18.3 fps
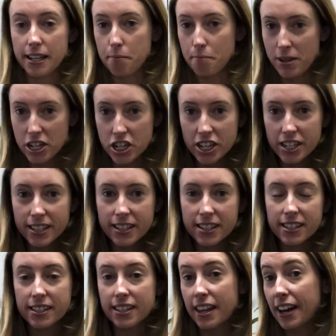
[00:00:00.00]

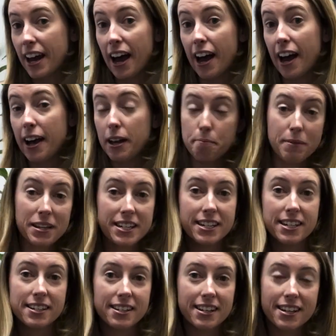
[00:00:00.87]
emissions that are
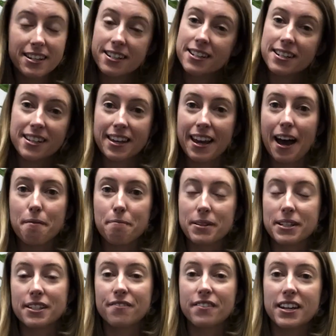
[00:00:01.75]
emitted into the
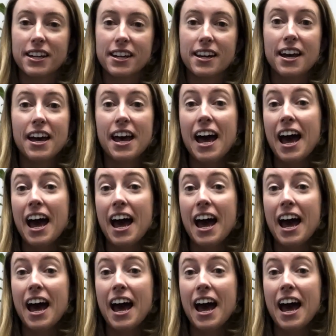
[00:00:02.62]
atmosphere